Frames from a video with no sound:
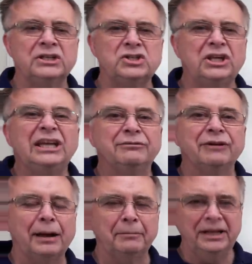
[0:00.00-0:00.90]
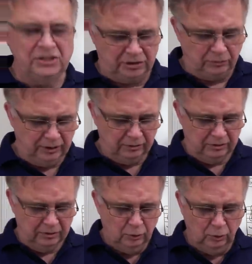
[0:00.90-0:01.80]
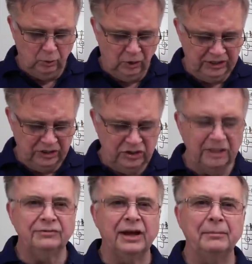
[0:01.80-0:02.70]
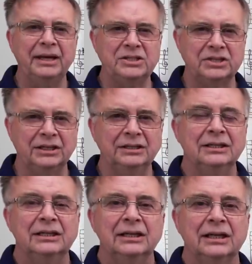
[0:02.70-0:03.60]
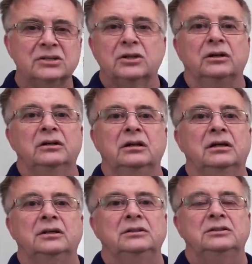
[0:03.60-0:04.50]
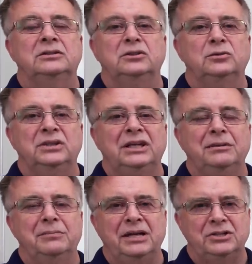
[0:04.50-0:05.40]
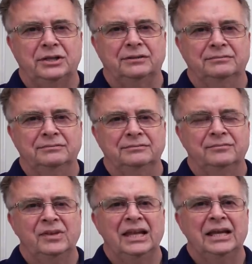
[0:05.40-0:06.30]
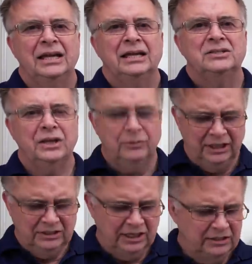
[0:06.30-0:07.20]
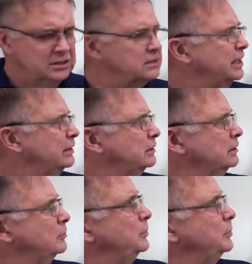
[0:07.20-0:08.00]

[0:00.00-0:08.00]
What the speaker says: in G flat major, well, chord one in G flat major has got nothing to do with E major. So it tends to sound a little